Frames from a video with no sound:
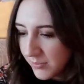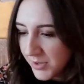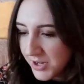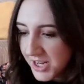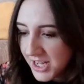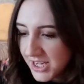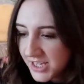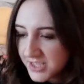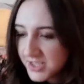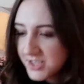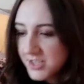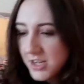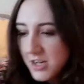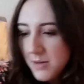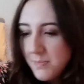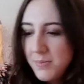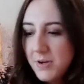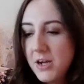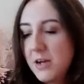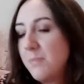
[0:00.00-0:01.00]
Next
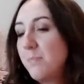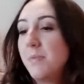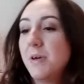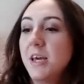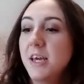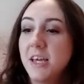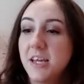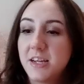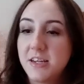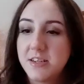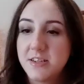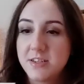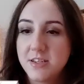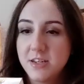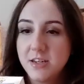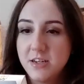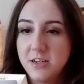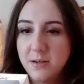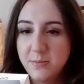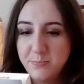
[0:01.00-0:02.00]
up, I picked
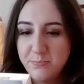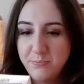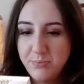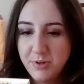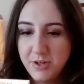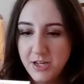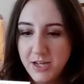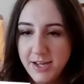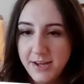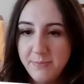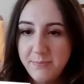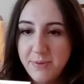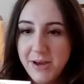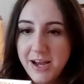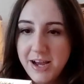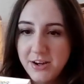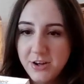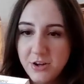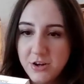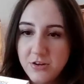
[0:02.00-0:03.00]
up a
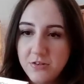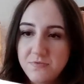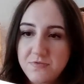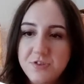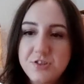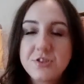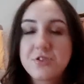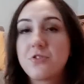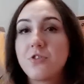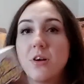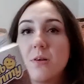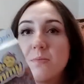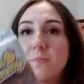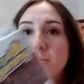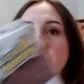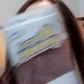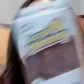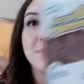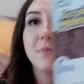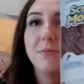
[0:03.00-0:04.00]
pack of Scrub
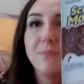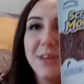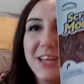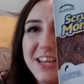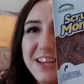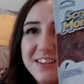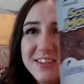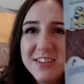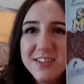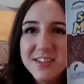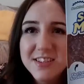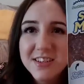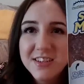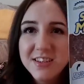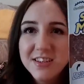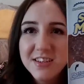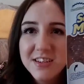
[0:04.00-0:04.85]
Mummies.